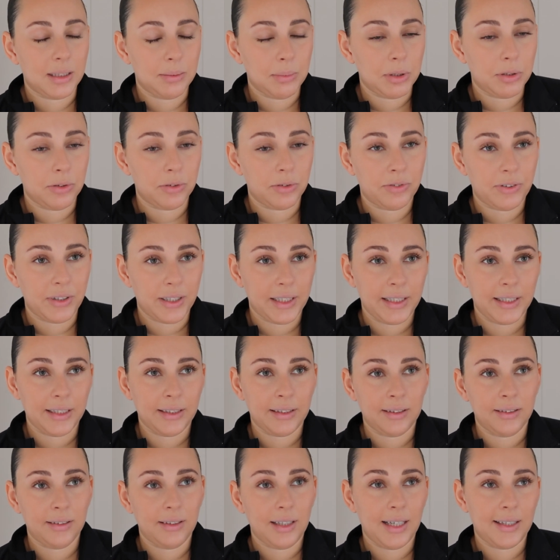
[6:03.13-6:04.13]
in the mood for
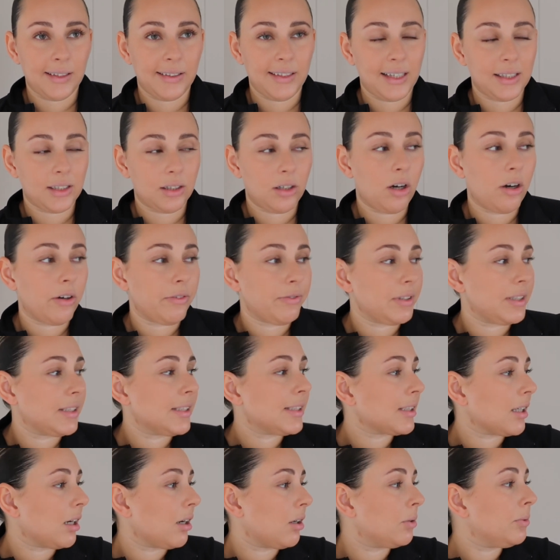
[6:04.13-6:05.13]
eating and I had a coffee.
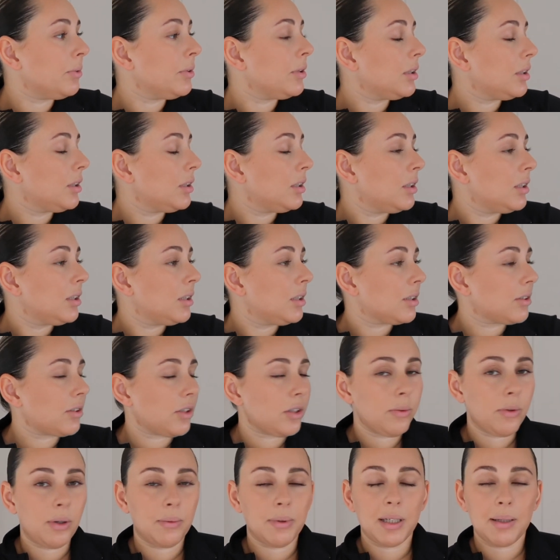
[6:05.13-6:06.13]
So I
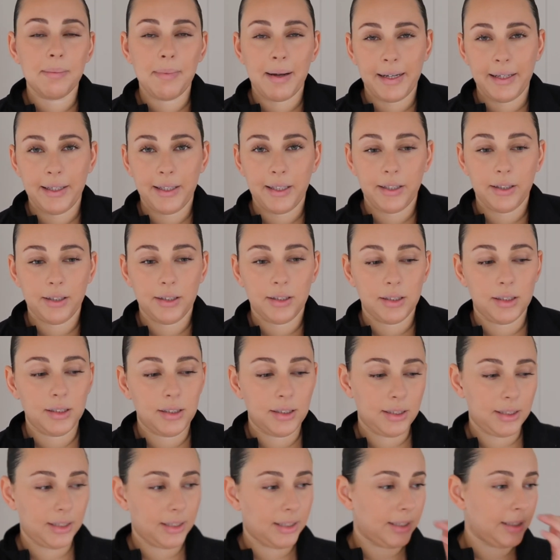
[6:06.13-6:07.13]
don't know what I'm gonna make
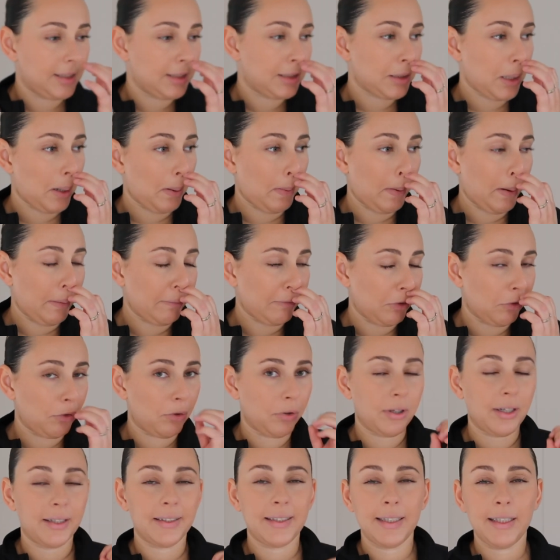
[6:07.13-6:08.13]
to eat. I'm gonna have a
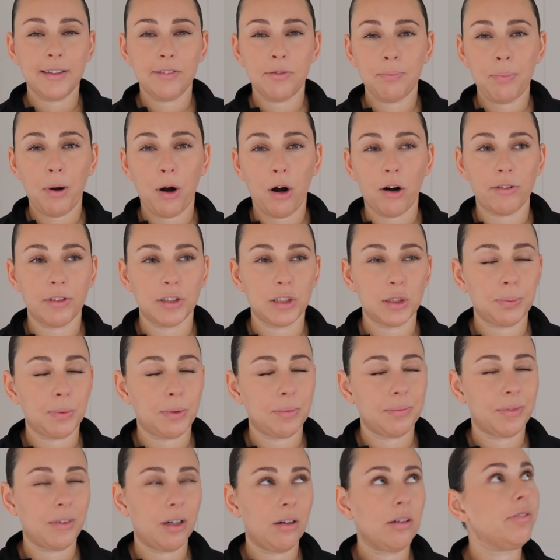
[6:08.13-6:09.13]
look. I think I've porridge,
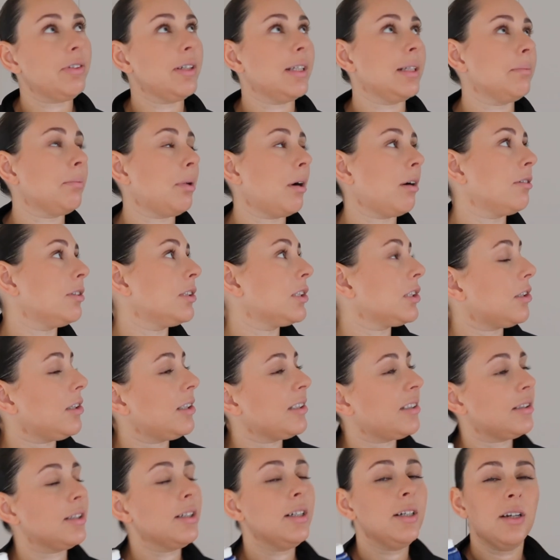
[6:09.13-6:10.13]
but I'm not feeling porridge
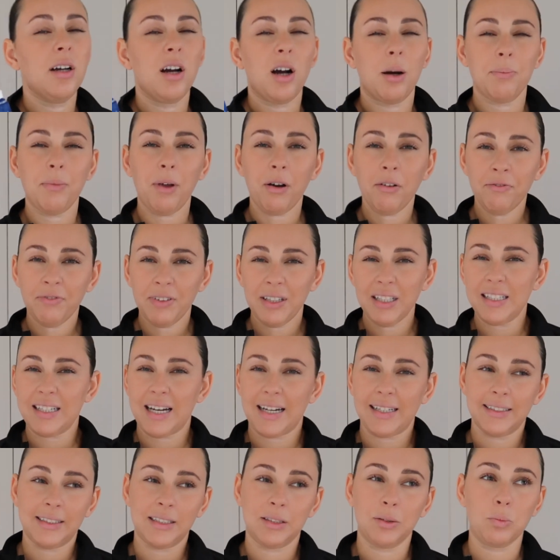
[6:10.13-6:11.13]
either. I'm not feeling
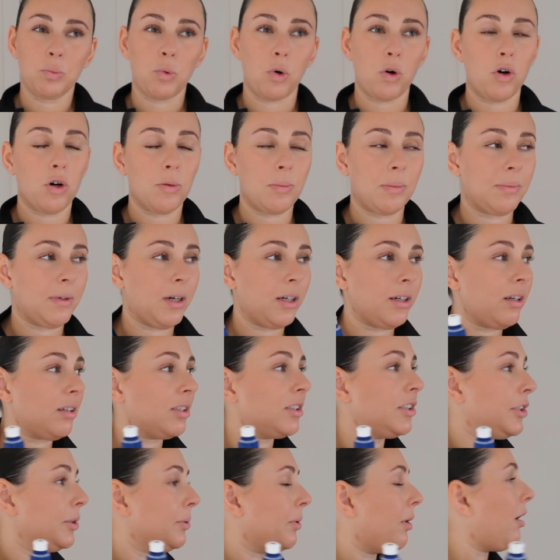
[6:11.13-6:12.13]
anything warm. I'm kind
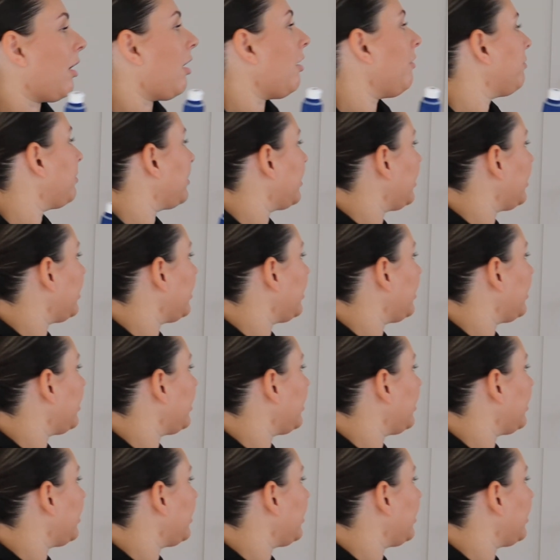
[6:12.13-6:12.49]
of too hot